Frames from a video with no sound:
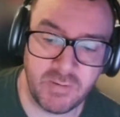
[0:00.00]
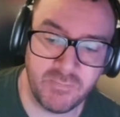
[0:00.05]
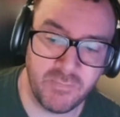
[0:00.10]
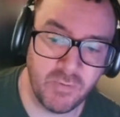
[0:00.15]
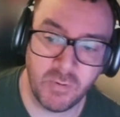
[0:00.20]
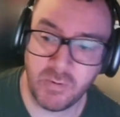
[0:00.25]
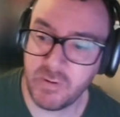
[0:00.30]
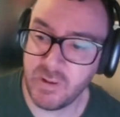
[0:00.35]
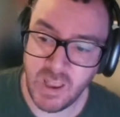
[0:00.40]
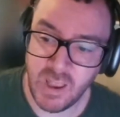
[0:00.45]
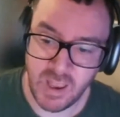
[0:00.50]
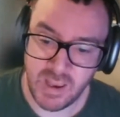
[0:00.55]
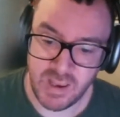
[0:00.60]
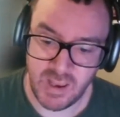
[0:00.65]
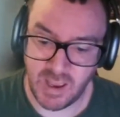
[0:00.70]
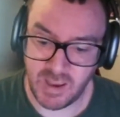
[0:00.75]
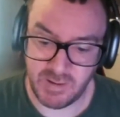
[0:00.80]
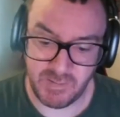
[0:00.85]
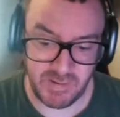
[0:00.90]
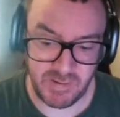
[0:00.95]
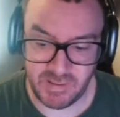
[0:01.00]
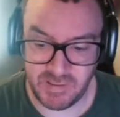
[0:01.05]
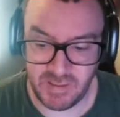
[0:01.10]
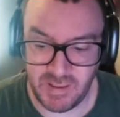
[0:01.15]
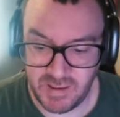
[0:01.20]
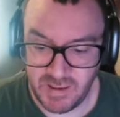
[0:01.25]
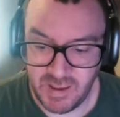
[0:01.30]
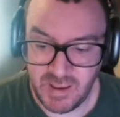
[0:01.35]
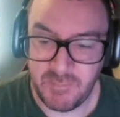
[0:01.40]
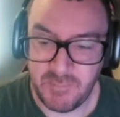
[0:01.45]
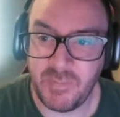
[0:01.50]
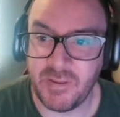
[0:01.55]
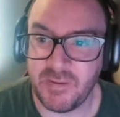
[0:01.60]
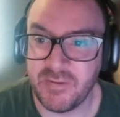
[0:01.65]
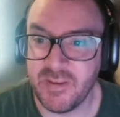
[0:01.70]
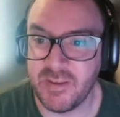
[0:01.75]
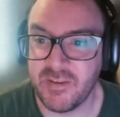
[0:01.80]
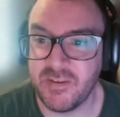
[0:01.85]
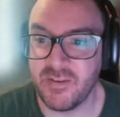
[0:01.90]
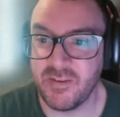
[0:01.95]
forward. Yeah,
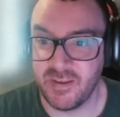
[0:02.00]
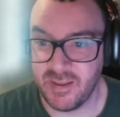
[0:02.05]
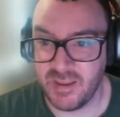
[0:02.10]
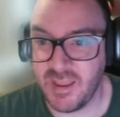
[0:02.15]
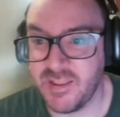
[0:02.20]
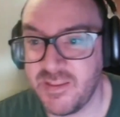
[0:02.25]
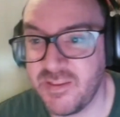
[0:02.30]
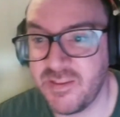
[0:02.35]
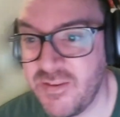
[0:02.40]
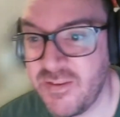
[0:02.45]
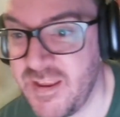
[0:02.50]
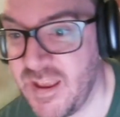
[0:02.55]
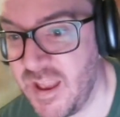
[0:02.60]
business. It's